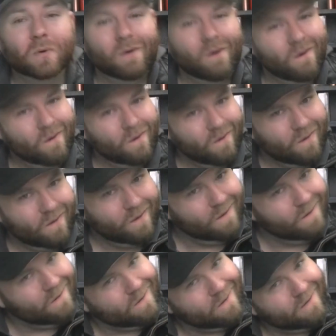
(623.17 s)

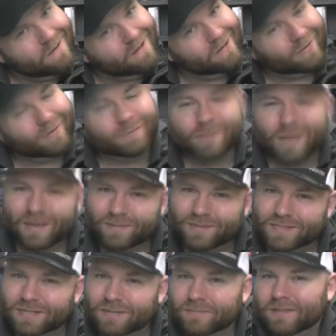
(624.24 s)
Oh, maybe
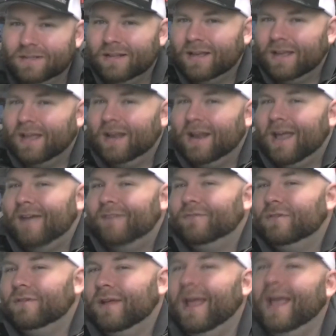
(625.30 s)
something like an
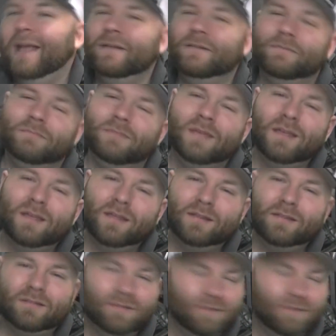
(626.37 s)
after 8 mint.